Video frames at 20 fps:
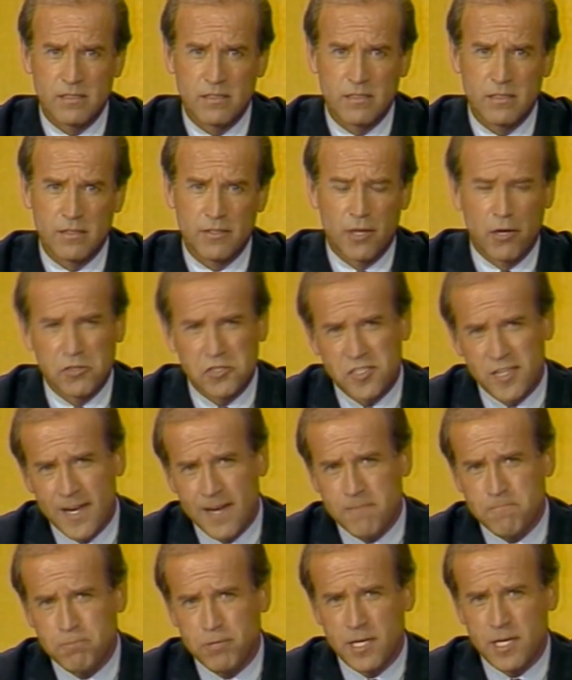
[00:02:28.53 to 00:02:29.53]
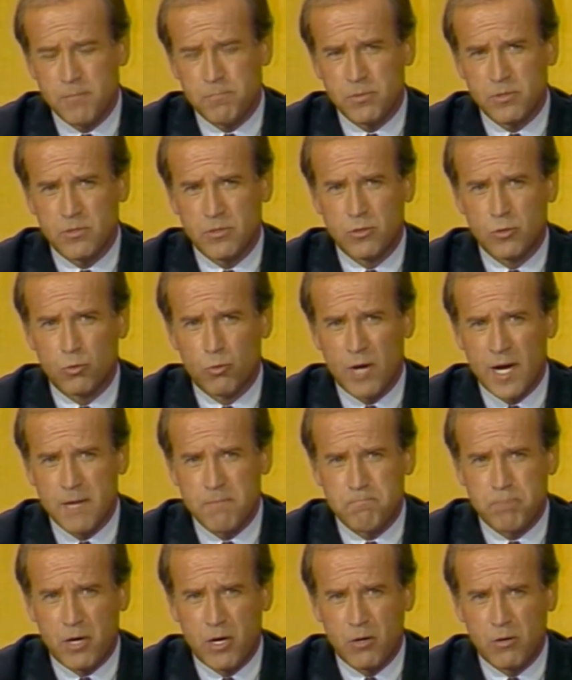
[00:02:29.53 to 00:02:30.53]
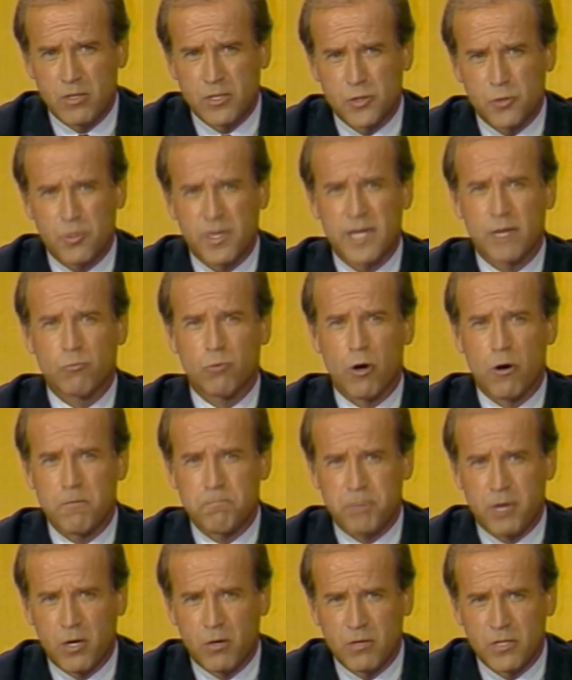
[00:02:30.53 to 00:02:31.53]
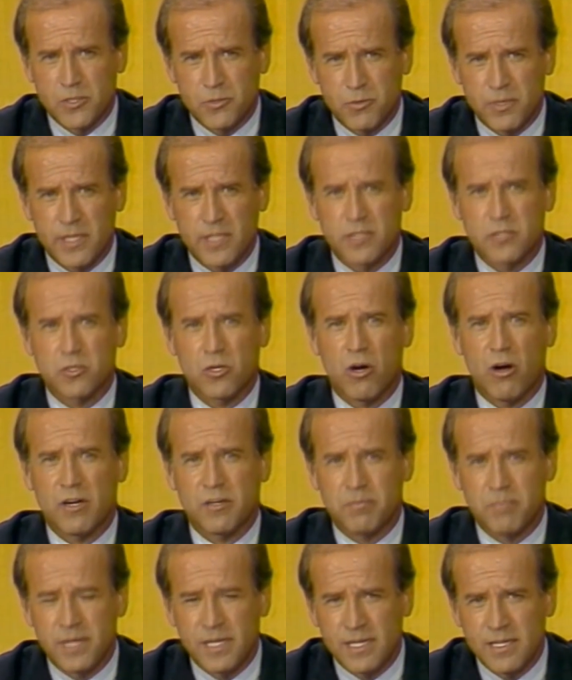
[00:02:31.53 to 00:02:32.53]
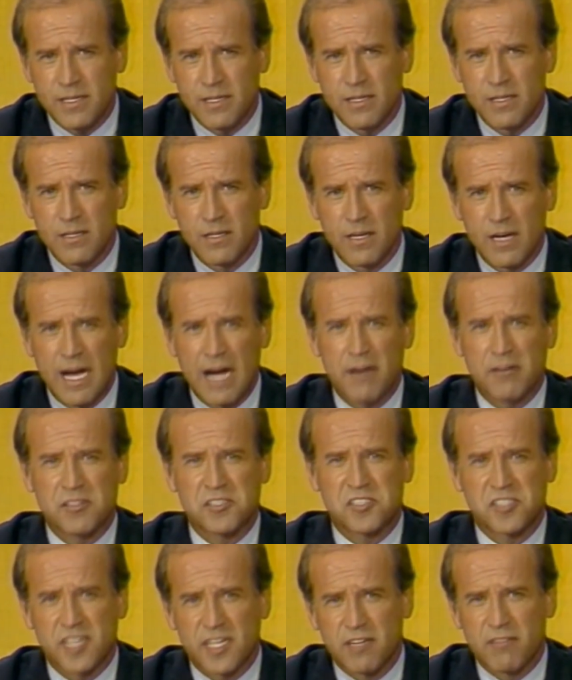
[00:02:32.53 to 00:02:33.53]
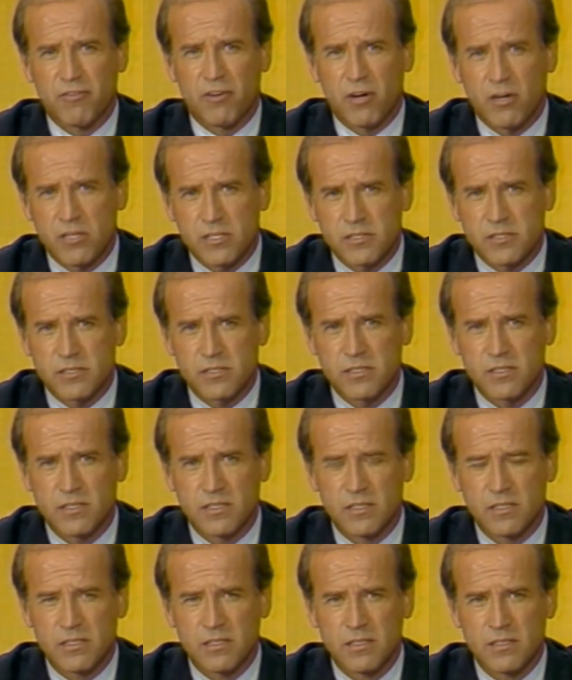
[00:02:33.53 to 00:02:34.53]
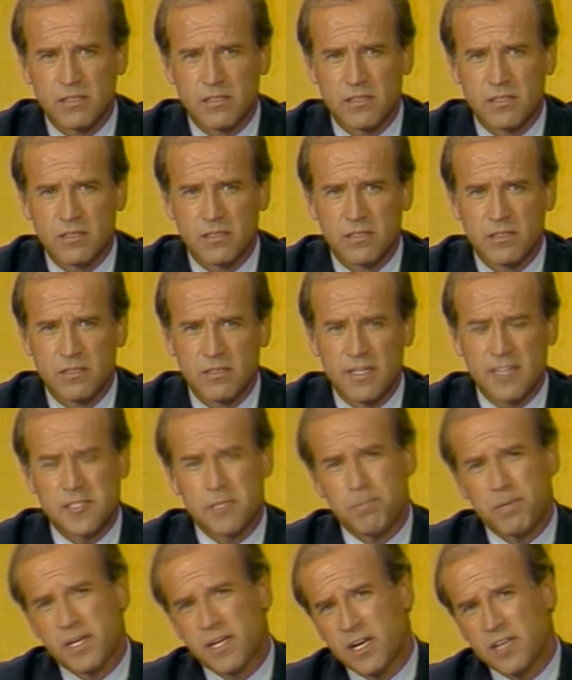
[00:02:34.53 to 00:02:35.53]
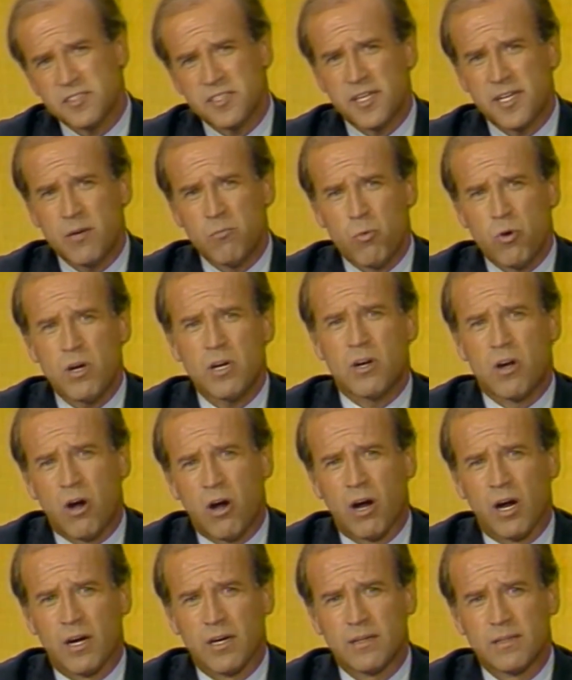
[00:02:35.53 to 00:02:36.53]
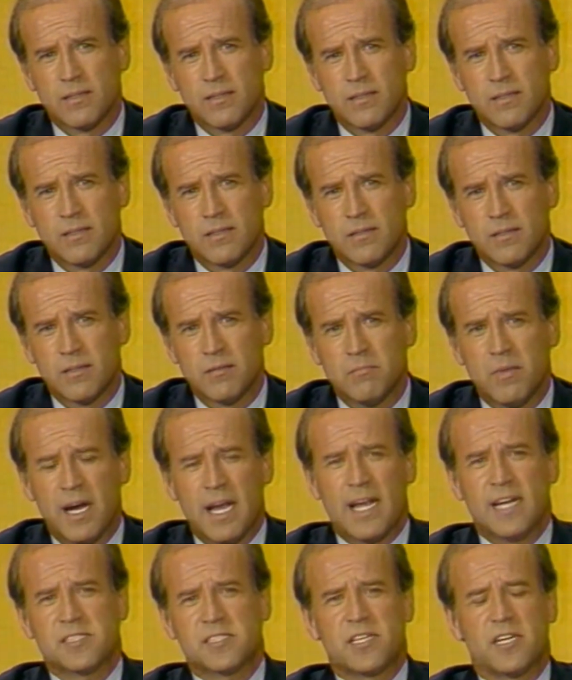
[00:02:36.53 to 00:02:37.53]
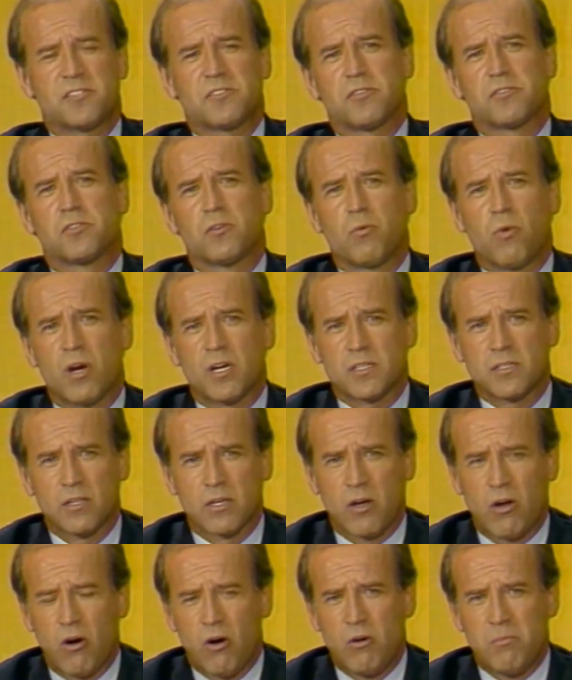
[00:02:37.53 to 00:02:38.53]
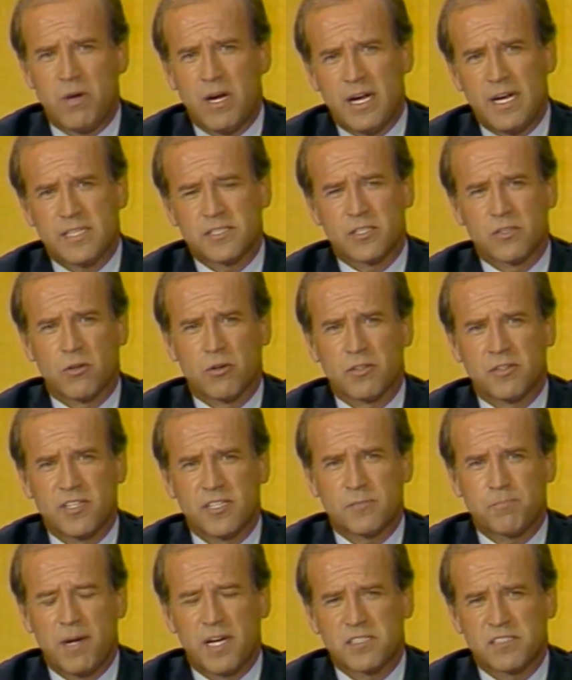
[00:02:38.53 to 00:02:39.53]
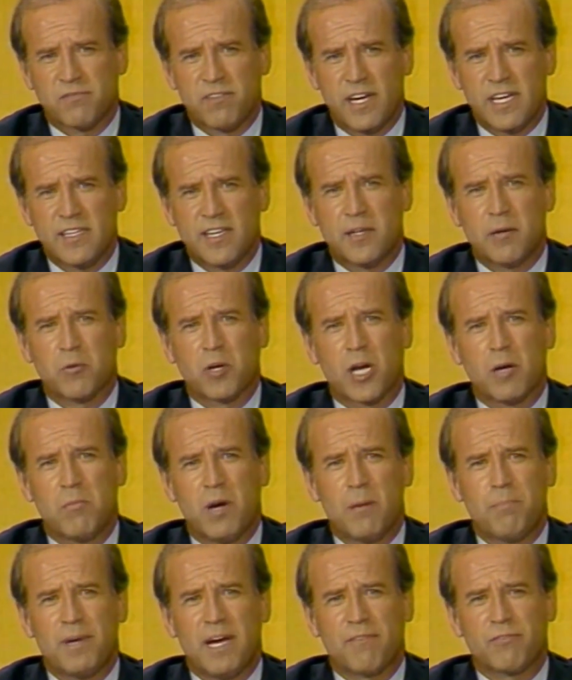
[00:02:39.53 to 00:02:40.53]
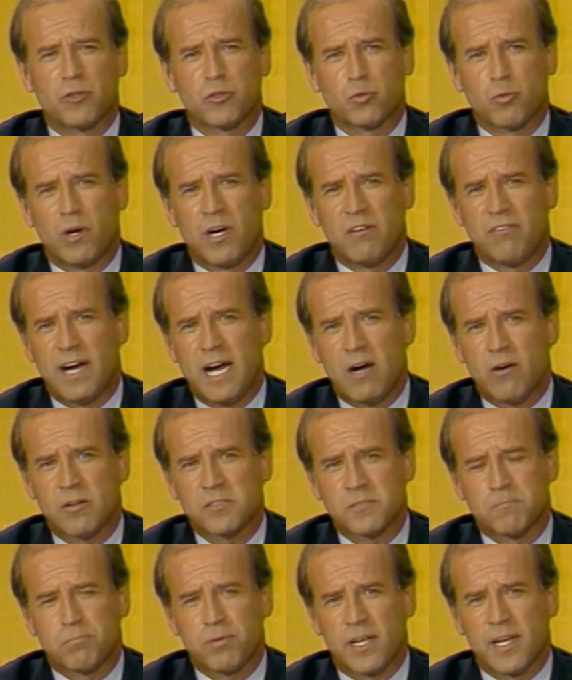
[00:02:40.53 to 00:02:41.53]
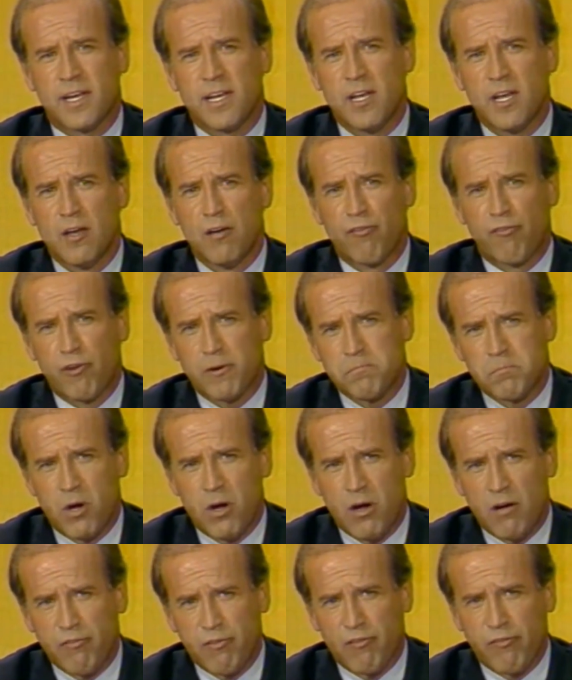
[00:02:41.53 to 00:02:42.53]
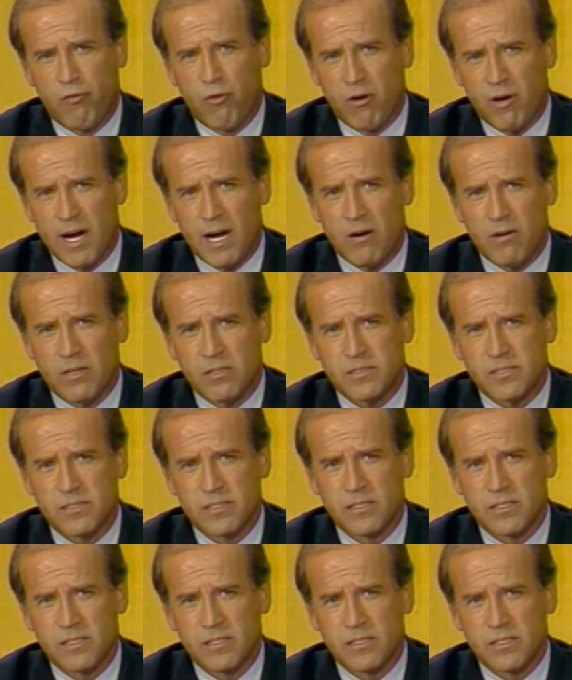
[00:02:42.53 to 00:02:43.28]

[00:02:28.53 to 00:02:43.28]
Those same people who read poetry and wrote poetry and taught me how to sing verse? Is it because they didn't work hard? My ancestors who worked in the coal mines in northeast Pennsylvania and come up after 12 hours and play football for 4 hours?